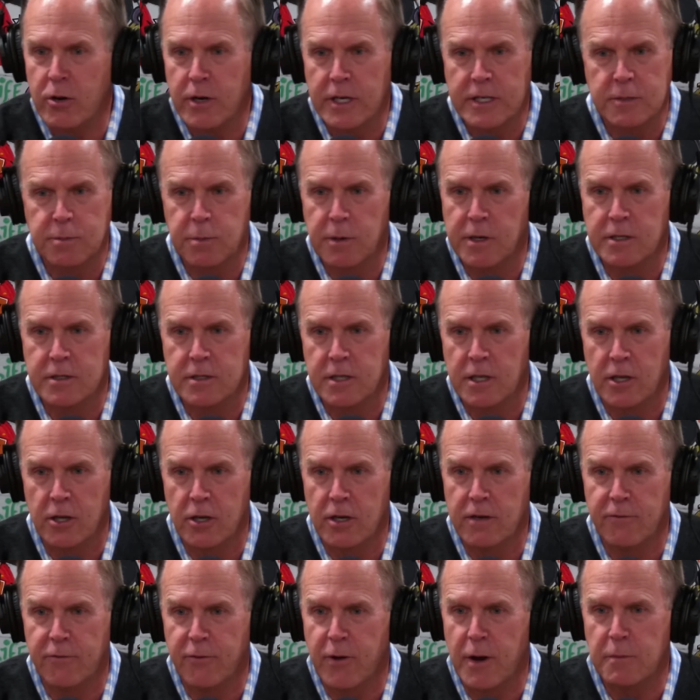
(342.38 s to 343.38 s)
experience to
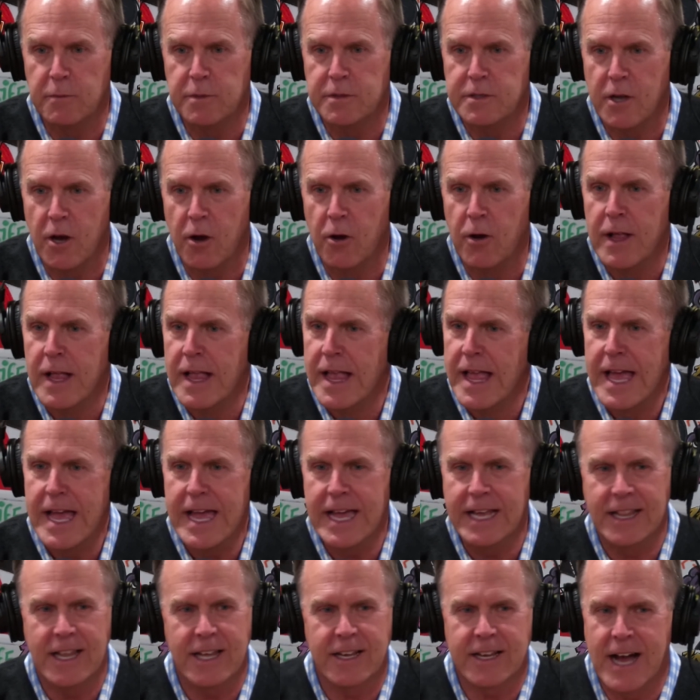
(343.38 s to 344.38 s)
learn from. So, hey,
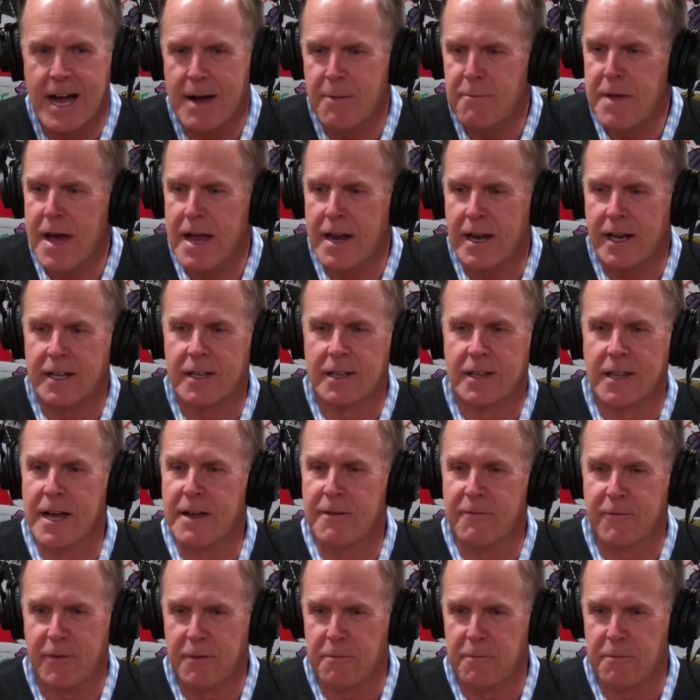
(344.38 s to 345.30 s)
like, I'm not a glutton for